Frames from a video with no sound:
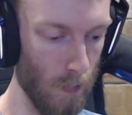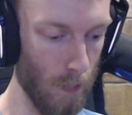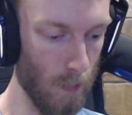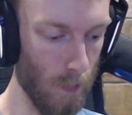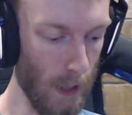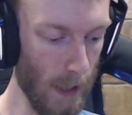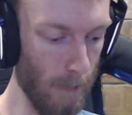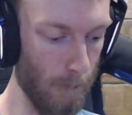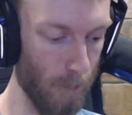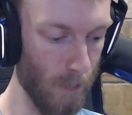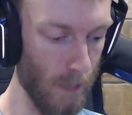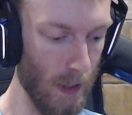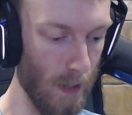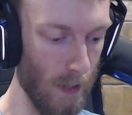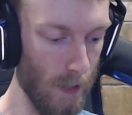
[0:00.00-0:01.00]
Like,
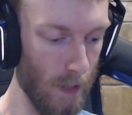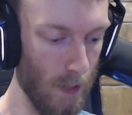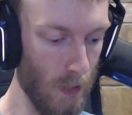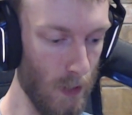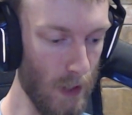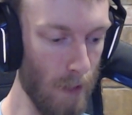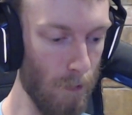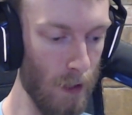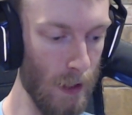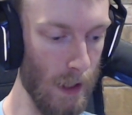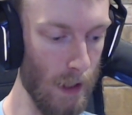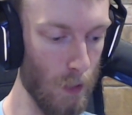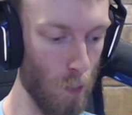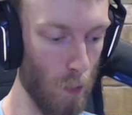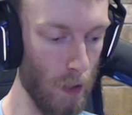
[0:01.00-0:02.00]
70
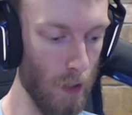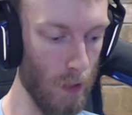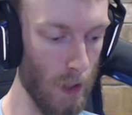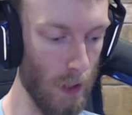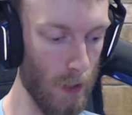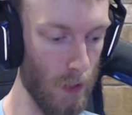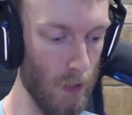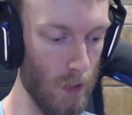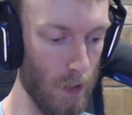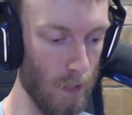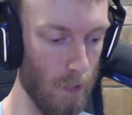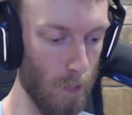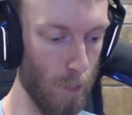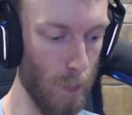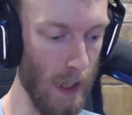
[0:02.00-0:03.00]
is what it does
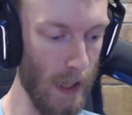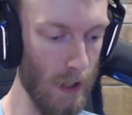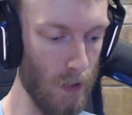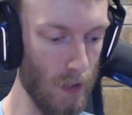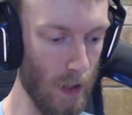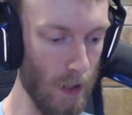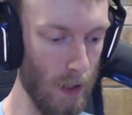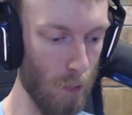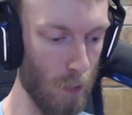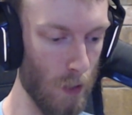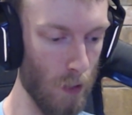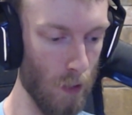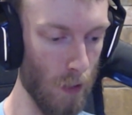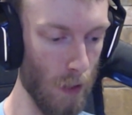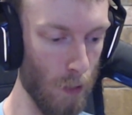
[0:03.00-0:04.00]
base. I think it would
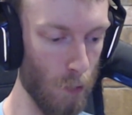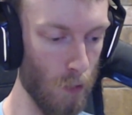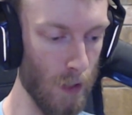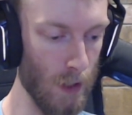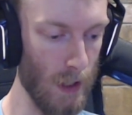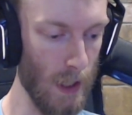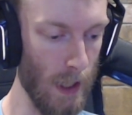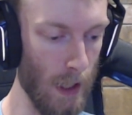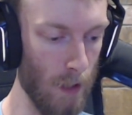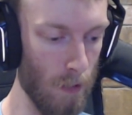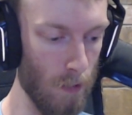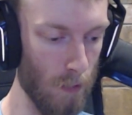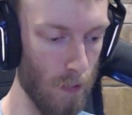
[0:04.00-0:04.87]
do 110.